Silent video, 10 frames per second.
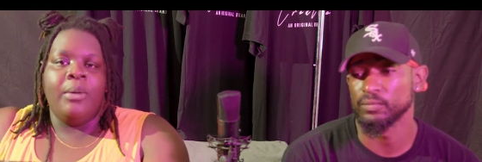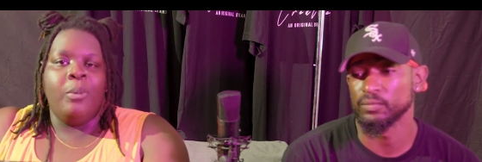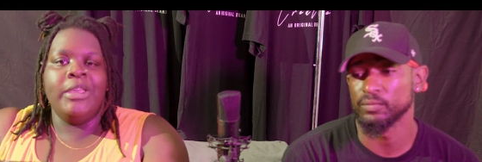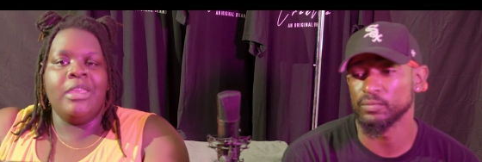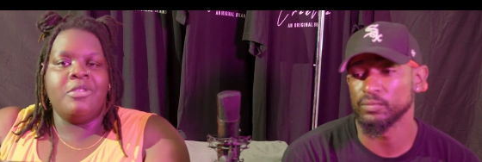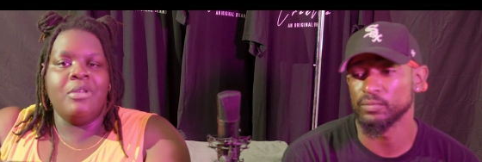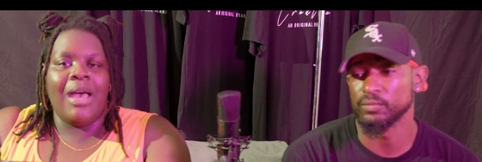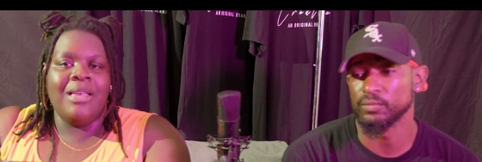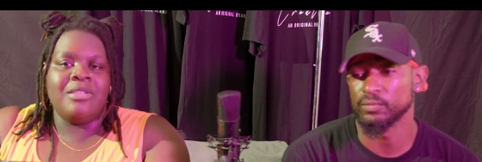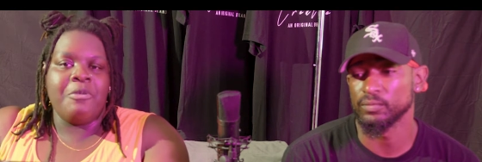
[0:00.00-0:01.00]
Speaker 1: what gives you
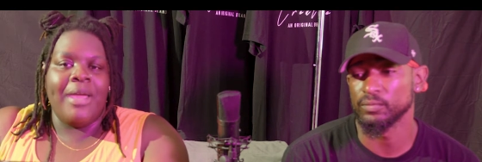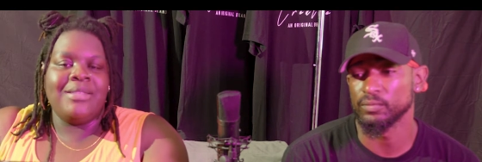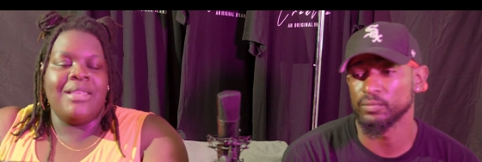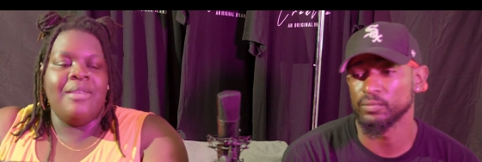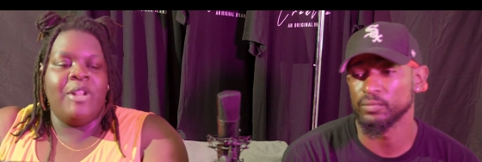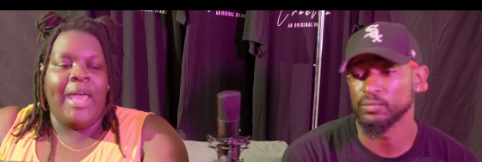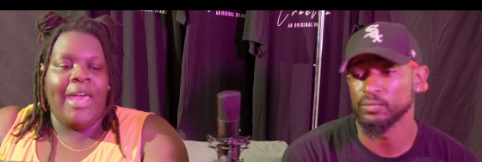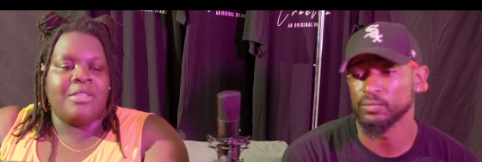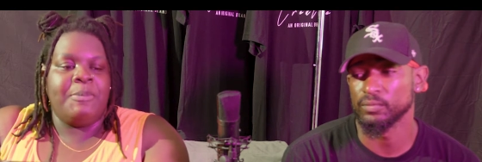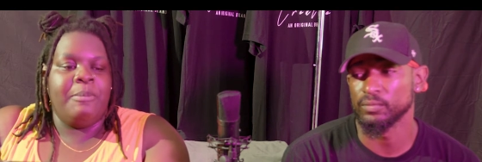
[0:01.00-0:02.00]
guys the right to even
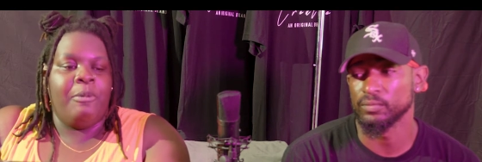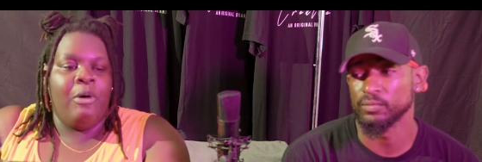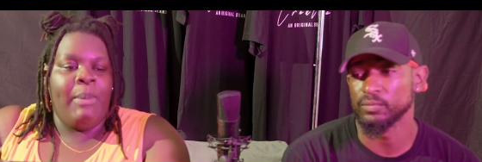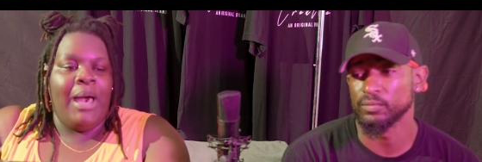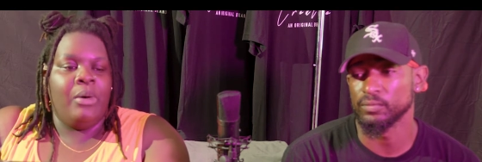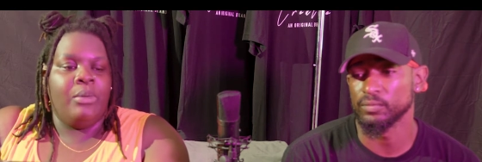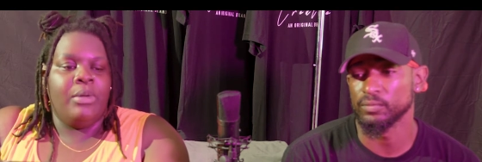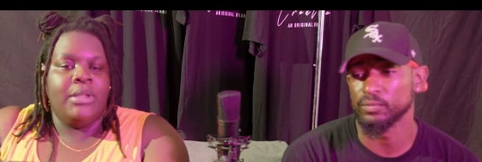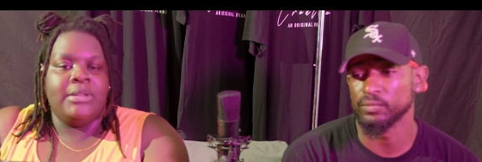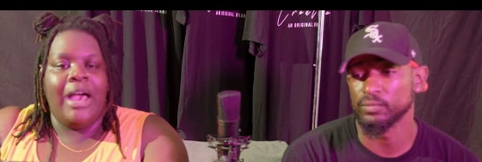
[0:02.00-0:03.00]
ask people about
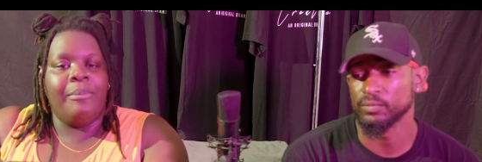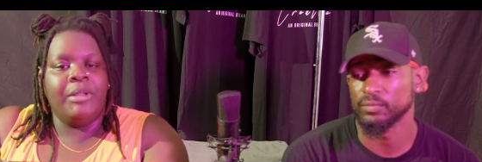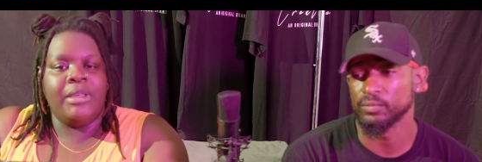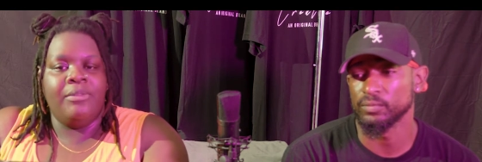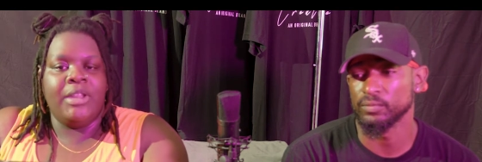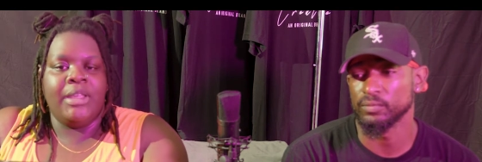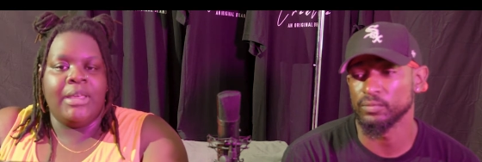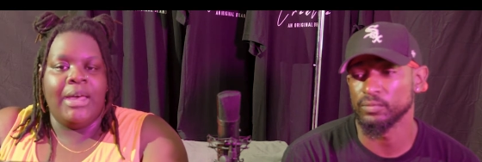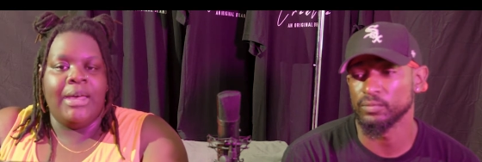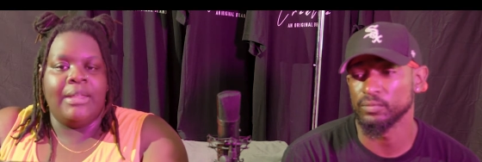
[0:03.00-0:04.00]
not believing in
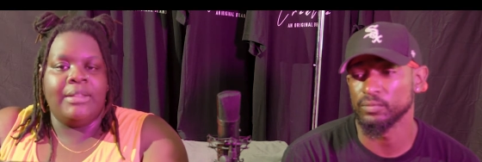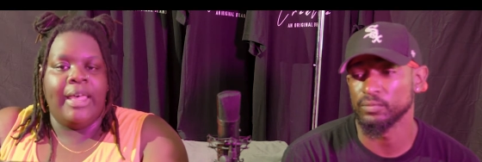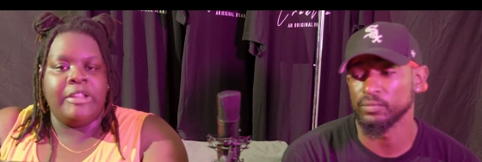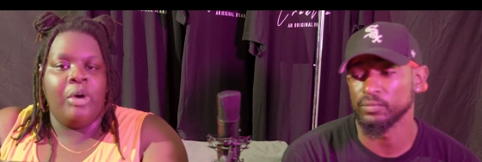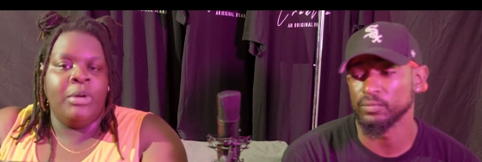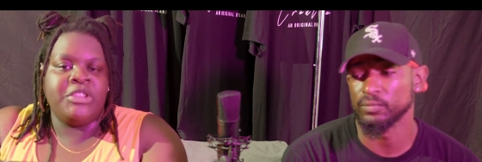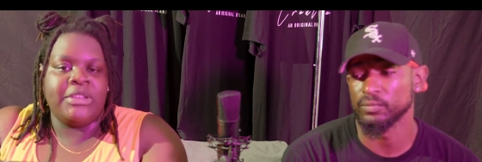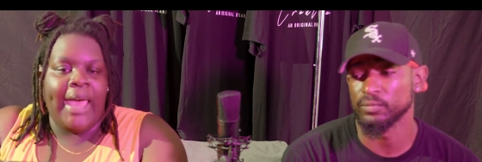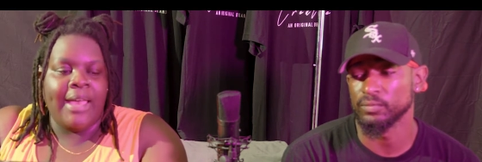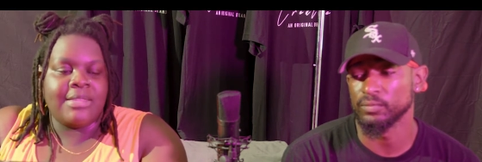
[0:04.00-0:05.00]
God? Like, no one
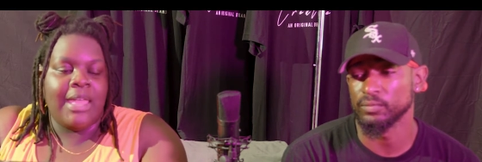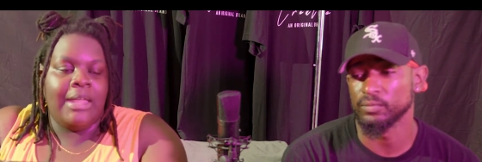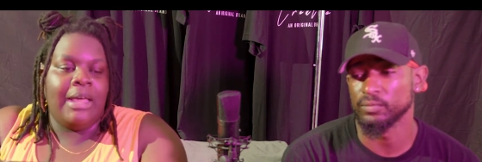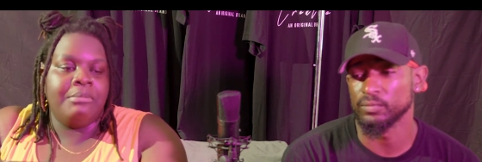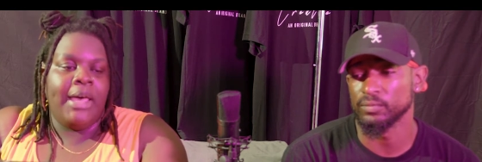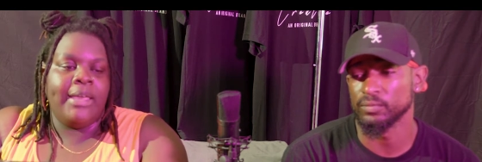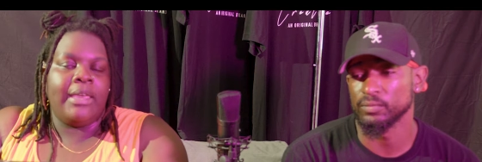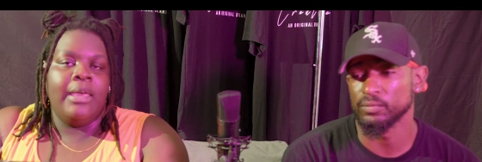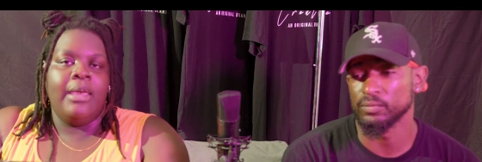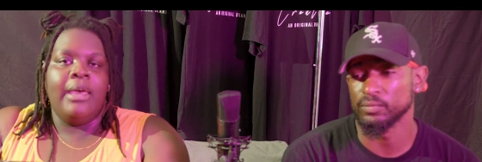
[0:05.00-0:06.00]
should ask that. And I'm like,
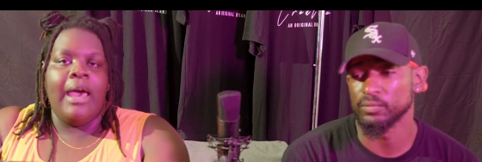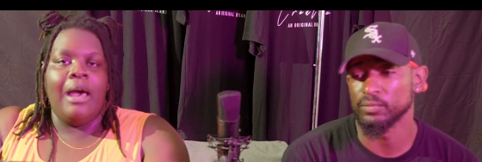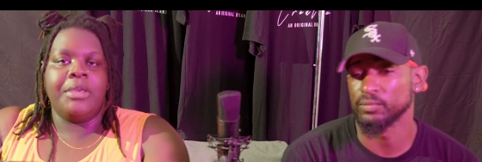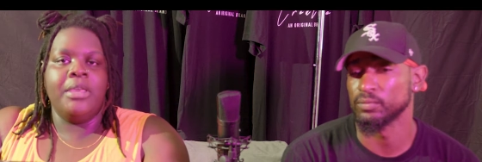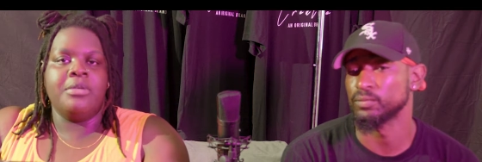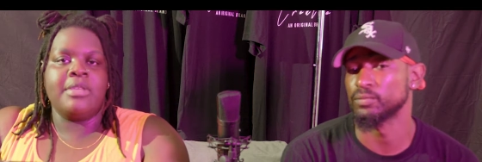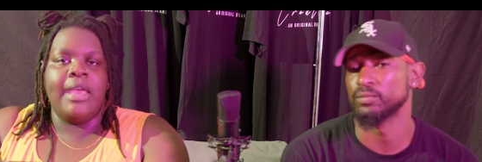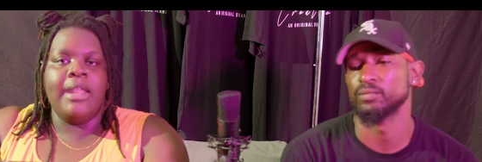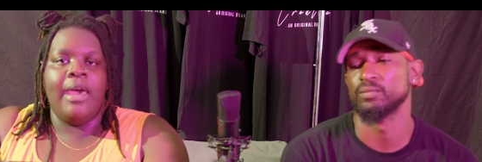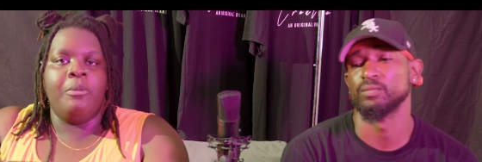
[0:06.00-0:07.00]
how can you
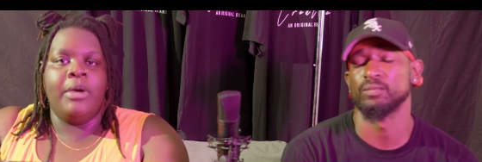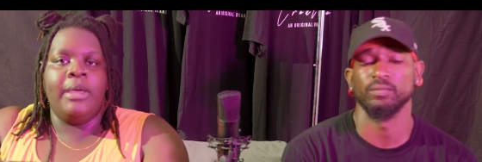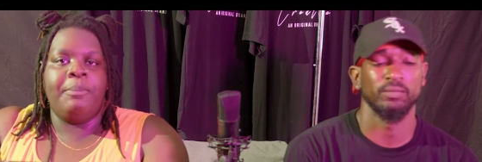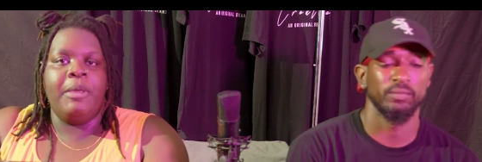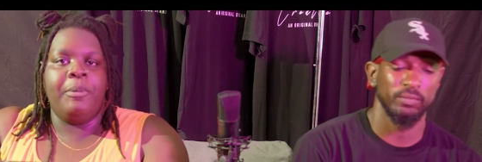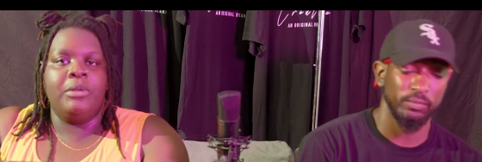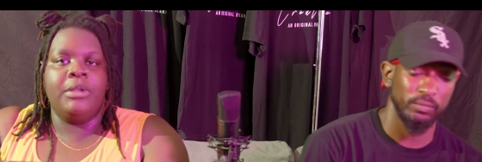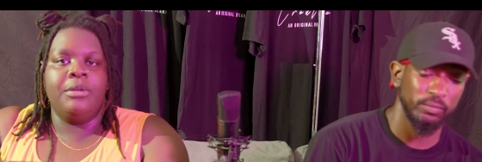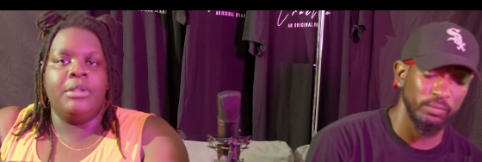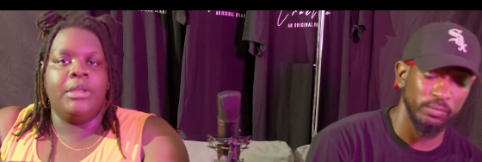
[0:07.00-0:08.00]
say that when people
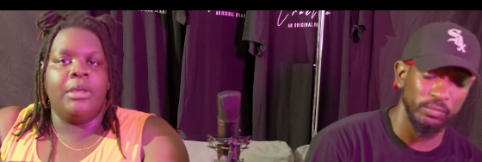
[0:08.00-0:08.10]
literally